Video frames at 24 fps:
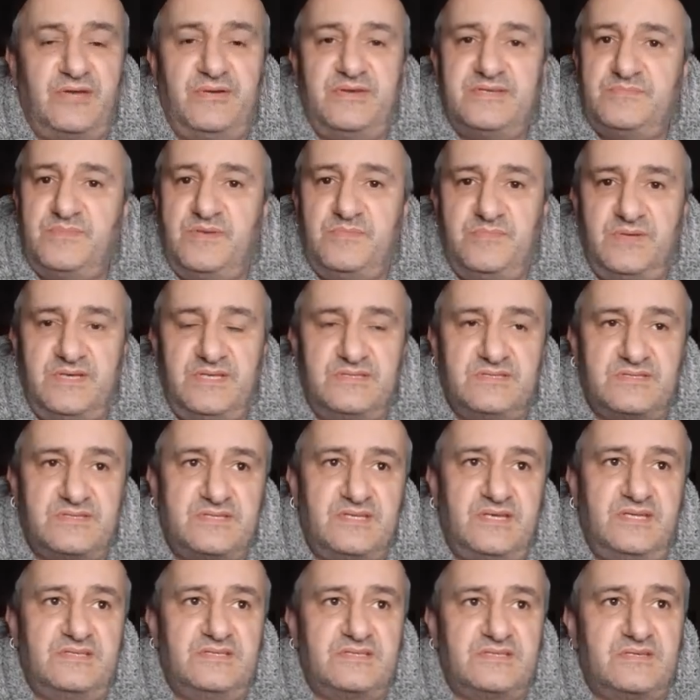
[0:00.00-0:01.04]
He hasn't been beaten
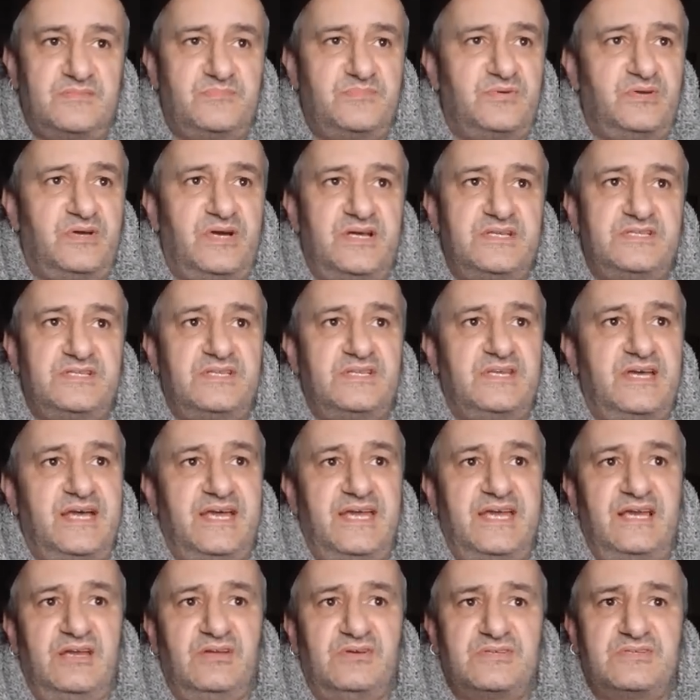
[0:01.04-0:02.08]
since. And prior to that,
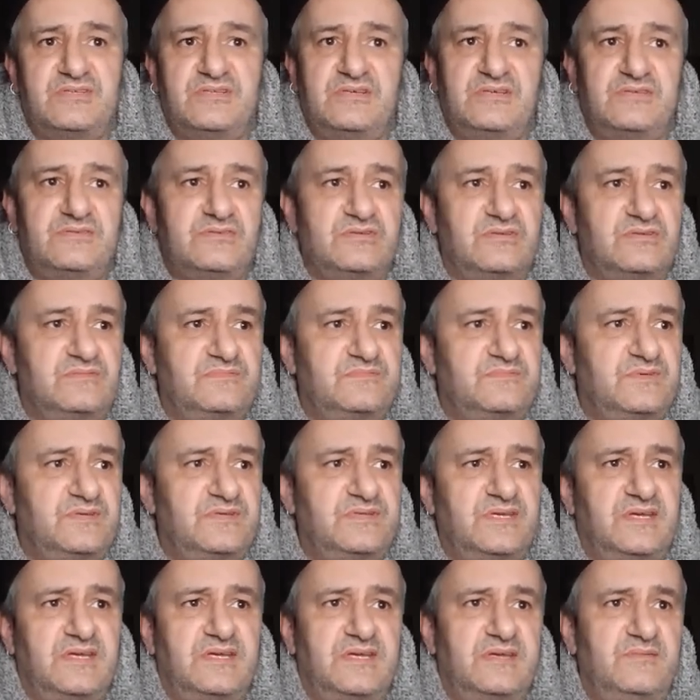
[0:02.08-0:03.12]
he lost a sort of, I
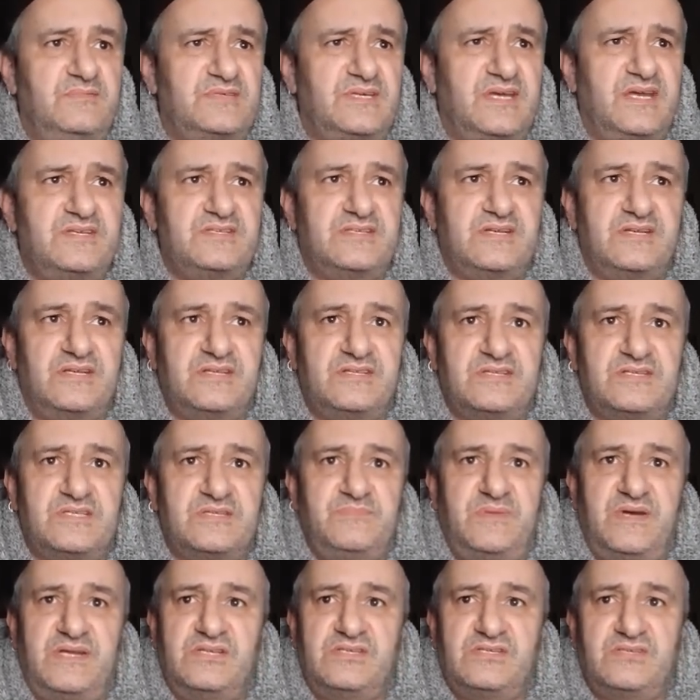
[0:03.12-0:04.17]
think it was against another
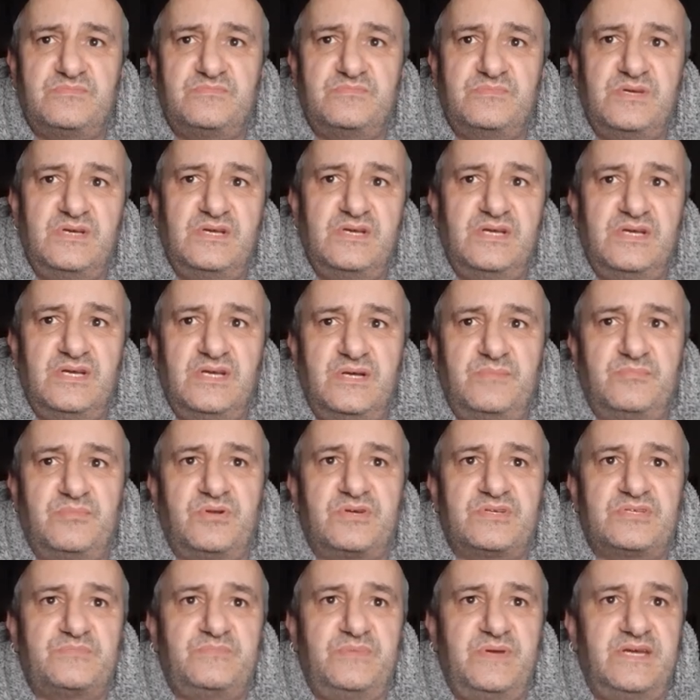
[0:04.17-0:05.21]
Spanish
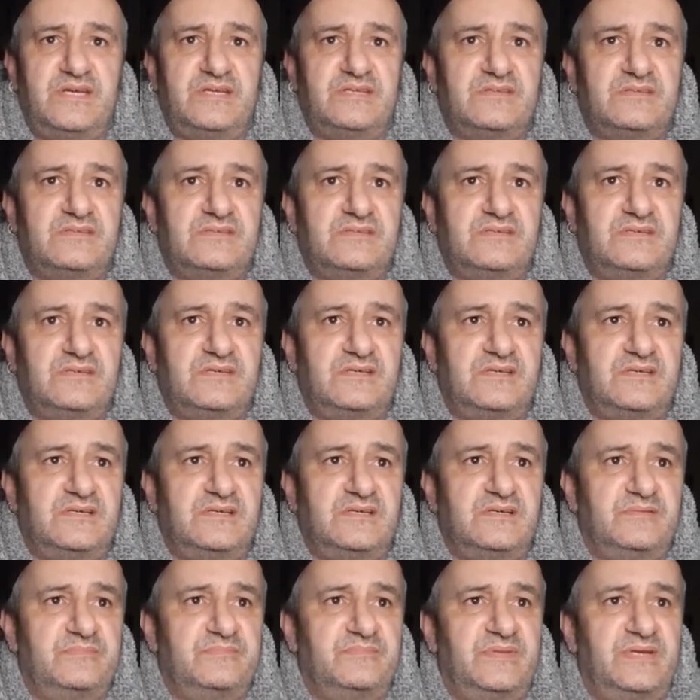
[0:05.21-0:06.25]
prospect,
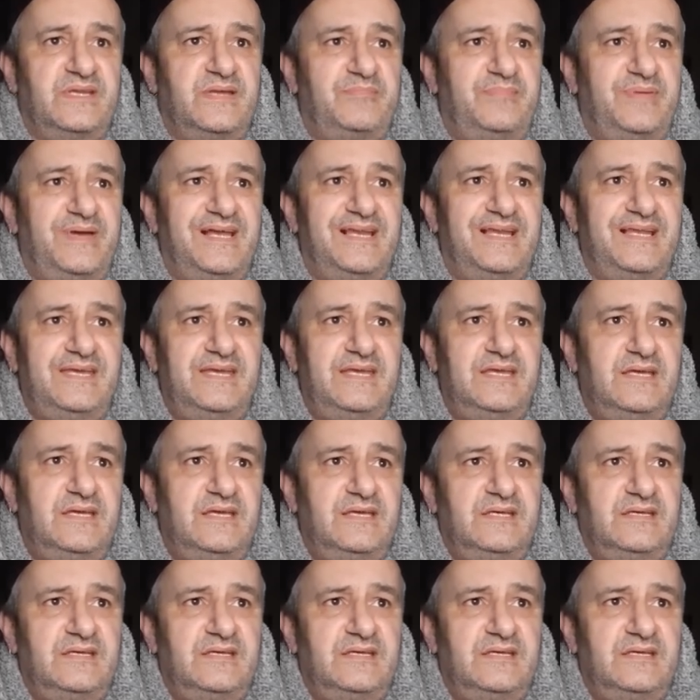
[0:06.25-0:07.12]
Lapelli.